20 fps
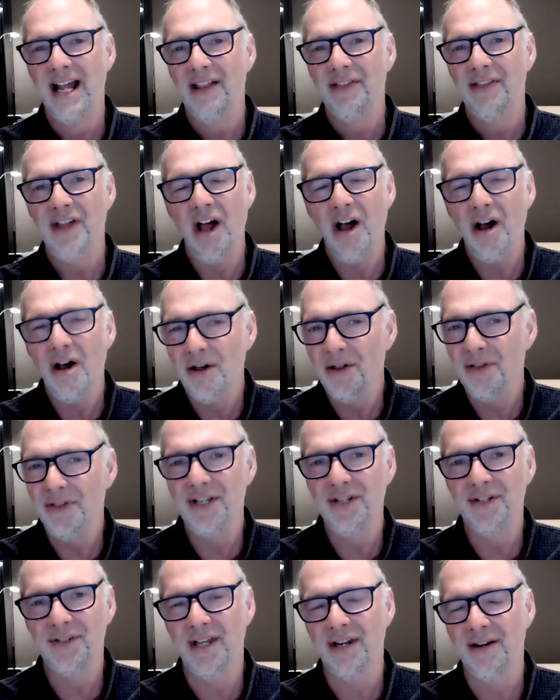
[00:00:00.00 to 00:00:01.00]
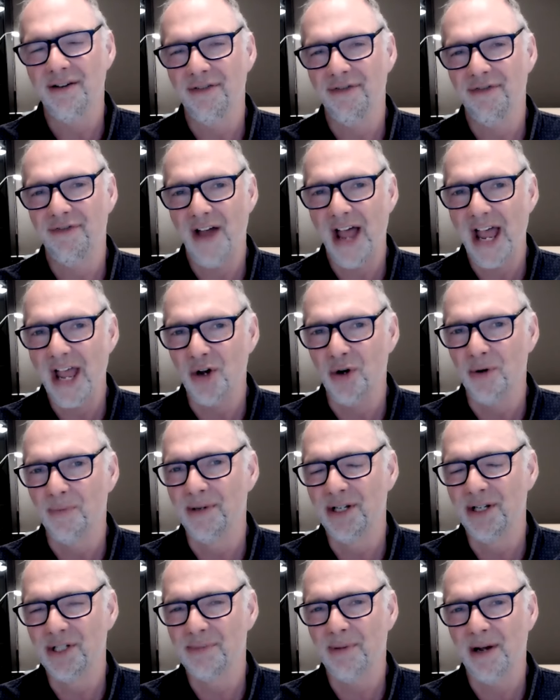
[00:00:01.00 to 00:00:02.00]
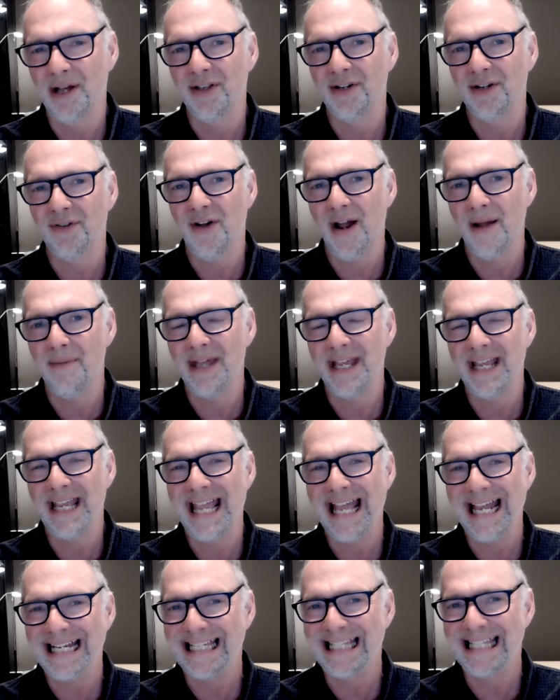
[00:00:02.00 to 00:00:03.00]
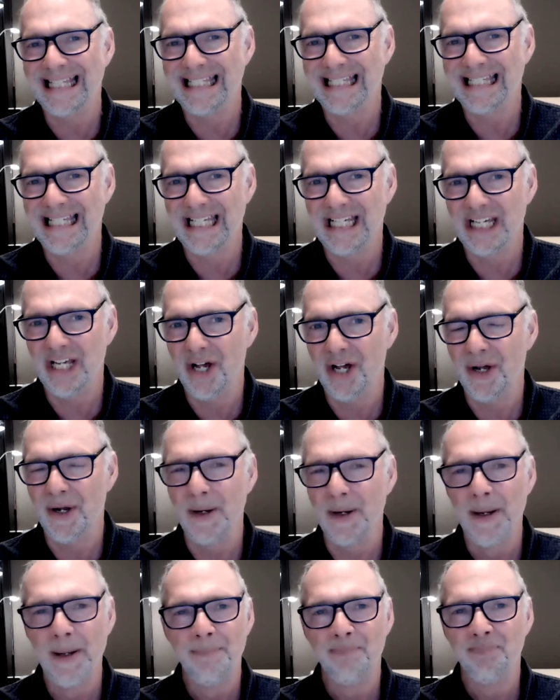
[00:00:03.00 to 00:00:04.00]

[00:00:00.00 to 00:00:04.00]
the whole thing's going to fail because by the time they get to the CEO,